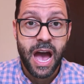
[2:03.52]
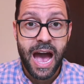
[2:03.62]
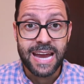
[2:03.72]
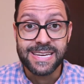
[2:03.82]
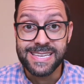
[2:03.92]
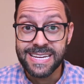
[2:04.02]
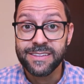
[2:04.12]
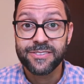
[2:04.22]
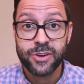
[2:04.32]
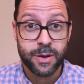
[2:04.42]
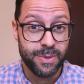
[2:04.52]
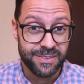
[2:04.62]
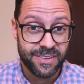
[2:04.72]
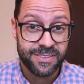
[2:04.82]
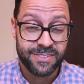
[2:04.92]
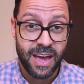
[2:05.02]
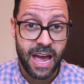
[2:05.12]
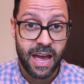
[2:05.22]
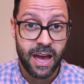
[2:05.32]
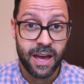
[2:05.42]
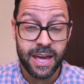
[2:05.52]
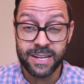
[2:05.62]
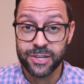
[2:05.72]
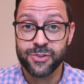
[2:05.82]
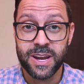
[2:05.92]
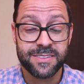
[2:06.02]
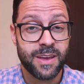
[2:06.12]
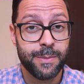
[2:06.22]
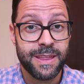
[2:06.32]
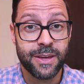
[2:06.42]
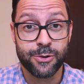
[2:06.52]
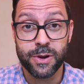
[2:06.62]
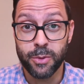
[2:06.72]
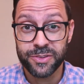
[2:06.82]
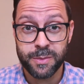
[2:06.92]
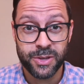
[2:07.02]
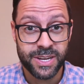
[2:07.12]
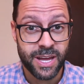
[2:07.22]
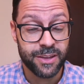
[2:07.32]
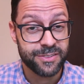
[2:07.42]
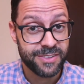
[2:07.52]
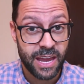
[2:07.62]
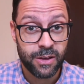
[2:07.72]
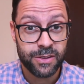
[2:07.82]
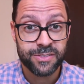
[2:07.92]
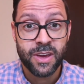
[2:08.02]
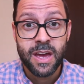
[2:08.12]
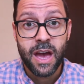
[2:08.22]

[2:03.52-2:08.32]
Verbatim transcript: I did start a business, uh, uh, an electronics company that grew to multi-million dollar sales.